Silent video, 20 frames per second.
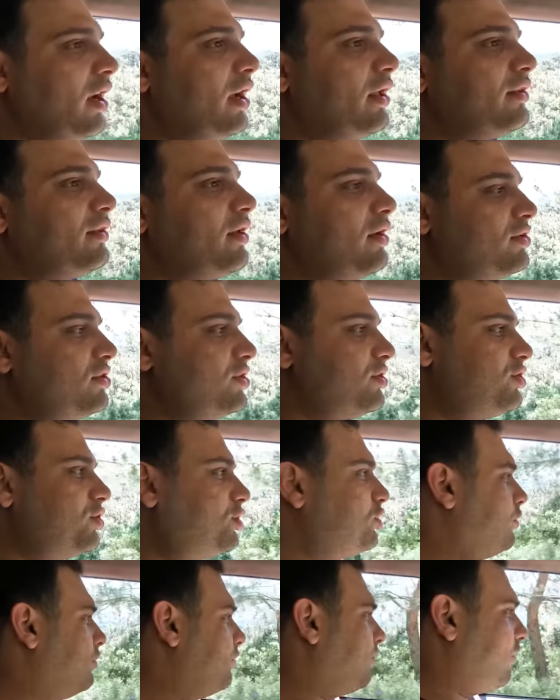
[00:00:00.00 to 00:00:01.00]
it touches
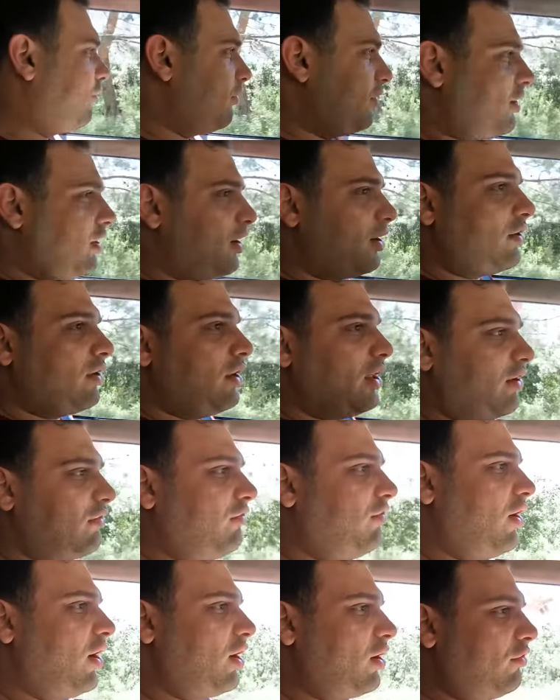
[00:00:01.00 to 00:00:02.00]
Shuf over there, like
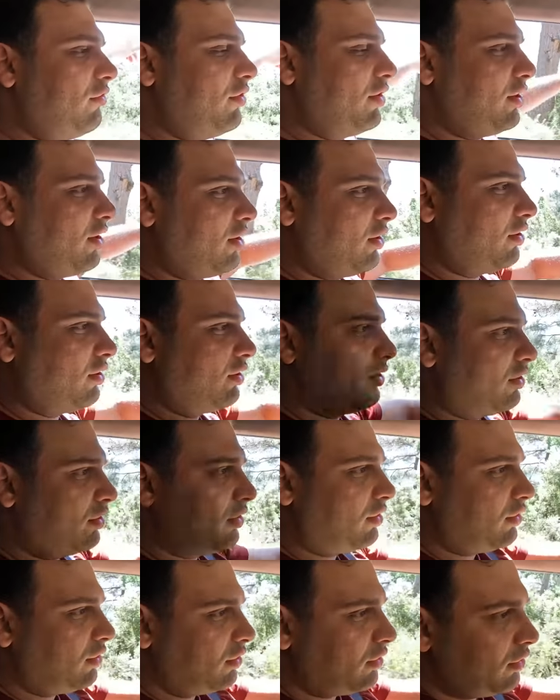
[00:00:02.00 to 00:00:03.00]
far oh, over that there. close to
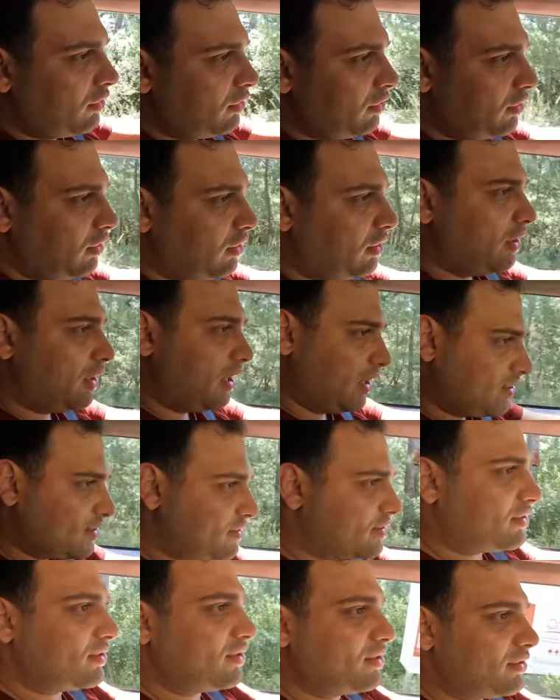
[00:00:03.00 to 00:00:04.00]
Shuf?
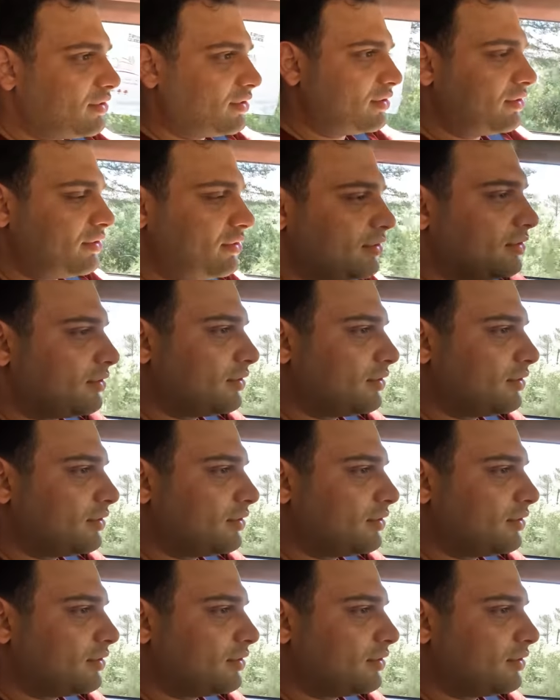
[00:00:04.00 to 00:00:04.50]
Yes. Wow.